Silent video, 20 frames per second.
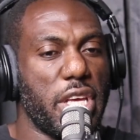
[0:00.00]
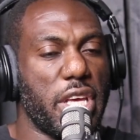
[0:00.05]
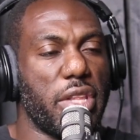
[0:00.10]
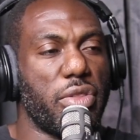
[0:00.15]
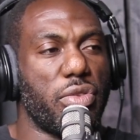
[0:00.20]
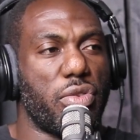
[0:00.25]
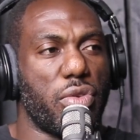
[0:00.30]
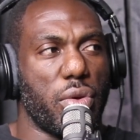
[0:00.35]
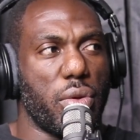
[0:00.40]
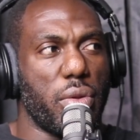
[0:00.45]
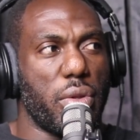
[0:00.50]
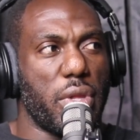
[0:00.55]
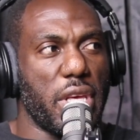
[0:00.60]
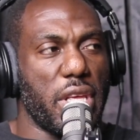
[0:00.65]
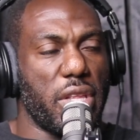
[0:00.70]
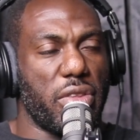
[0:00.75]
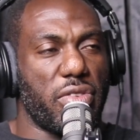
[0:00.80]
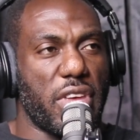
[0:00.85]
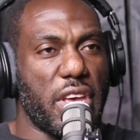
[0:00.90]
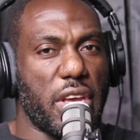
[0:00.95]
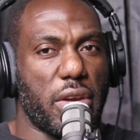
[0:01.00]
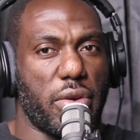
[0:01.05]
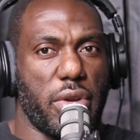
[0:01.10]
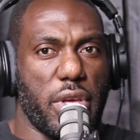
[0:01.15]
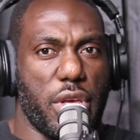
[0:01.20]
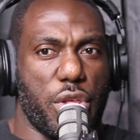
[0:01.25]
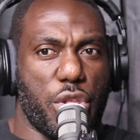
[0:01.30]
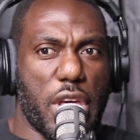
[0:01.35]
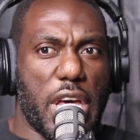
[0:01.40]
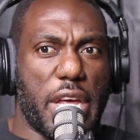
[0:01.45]
into the
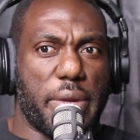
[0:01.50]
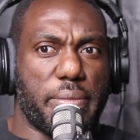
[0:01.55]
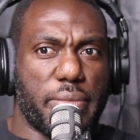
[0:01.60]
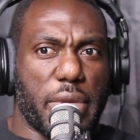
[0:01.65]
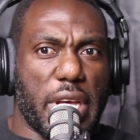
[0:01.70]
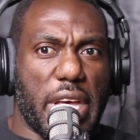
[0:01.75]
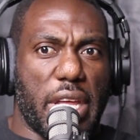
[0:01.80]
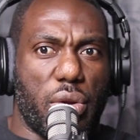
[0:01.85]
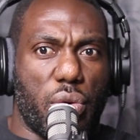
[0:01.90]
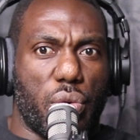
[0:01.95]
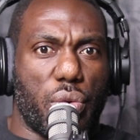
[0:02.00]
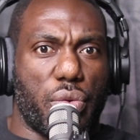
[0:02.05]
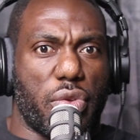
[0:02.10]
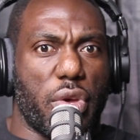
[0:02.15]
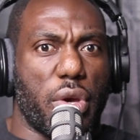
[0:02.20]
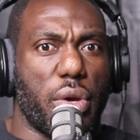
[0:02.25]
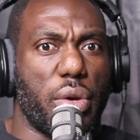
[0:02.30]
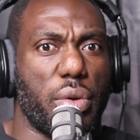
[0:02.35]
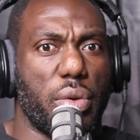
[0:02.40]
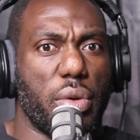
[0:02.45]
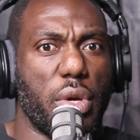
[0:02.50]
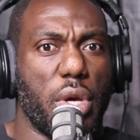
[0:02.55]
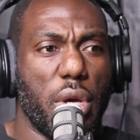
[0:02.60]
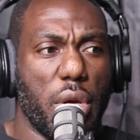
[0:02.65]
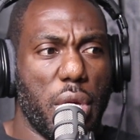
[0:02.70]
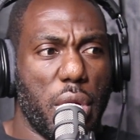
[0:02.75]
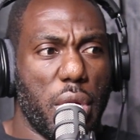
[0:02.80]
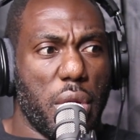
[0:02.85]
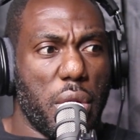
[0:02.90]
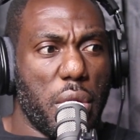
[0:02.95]
integrity chat, and also,
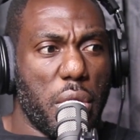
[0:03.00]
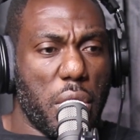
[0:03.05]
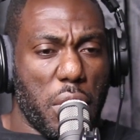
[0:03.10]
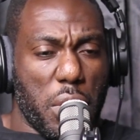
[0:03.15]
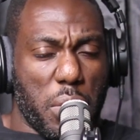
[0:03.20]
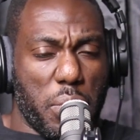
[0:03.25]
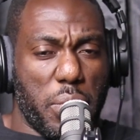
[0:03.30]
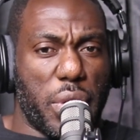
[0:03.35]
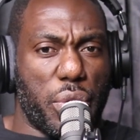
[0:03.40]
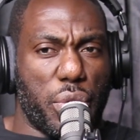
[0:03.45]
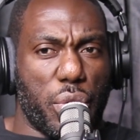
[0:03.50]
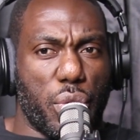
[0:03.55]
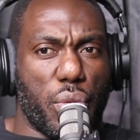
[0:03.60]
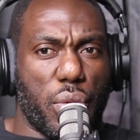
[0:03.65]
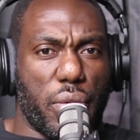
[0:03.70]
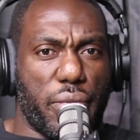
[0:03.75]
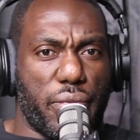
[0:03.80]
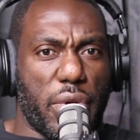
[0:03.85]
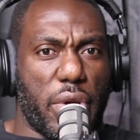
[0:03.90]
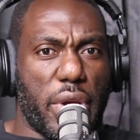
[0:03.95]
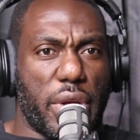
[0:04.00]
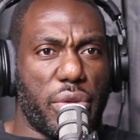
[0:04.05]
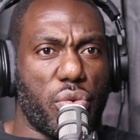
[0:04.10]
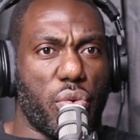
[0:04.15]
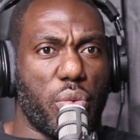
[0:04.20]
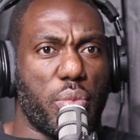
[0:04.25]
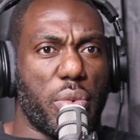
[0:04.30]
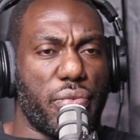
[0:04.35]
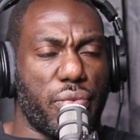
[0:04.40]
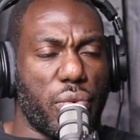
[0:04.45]
Bill, you were referring to
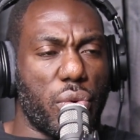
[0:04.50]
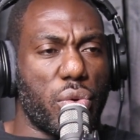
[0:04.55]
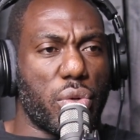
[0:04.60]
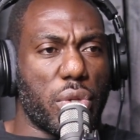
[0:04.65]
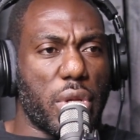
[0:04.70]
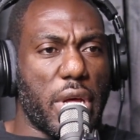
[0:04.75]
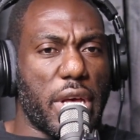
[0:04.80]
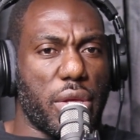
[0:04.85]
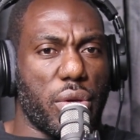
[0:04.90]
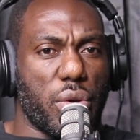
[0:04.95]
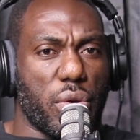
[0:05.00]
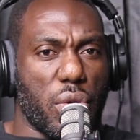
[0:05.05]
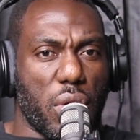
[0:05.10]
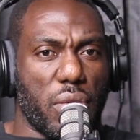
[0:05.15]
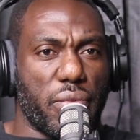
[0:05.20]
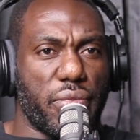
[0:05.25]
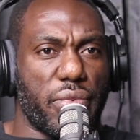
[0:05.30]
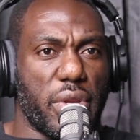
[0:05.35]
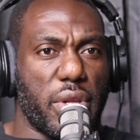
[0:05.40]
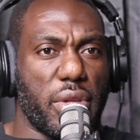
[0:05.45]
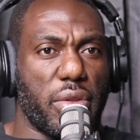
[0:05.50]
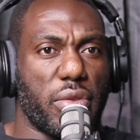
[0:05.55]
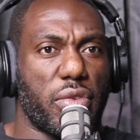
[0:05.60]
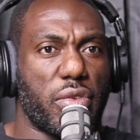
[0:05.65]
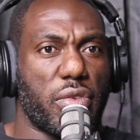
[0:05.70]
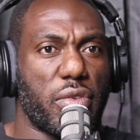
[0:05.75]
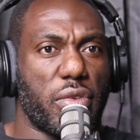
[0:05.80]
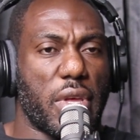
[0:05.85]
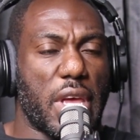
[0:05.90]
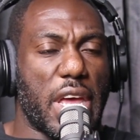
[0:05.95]
it before, like your
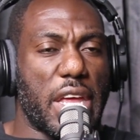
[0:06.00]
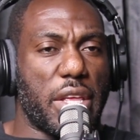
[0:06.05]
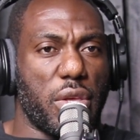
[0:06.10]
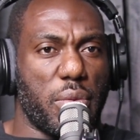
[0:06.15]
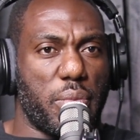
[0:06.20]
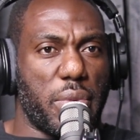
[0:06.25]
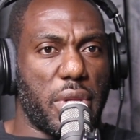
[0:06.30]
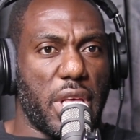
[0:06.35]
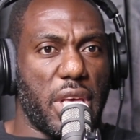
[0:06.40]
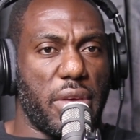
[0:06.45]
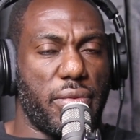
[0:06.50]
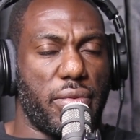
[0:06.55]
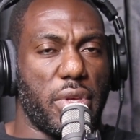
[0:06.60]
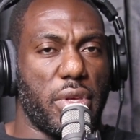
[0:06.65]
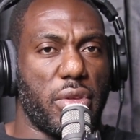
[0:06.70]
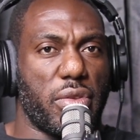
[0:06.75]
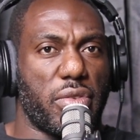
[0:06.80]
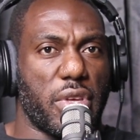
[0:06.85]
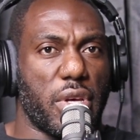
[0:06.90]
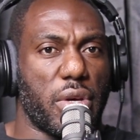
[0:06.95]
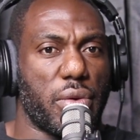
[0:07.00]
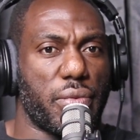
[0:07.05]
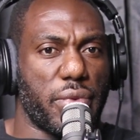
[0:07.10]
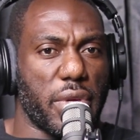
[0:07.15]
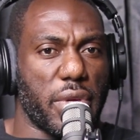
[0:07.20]
confidence and your belief in yourself.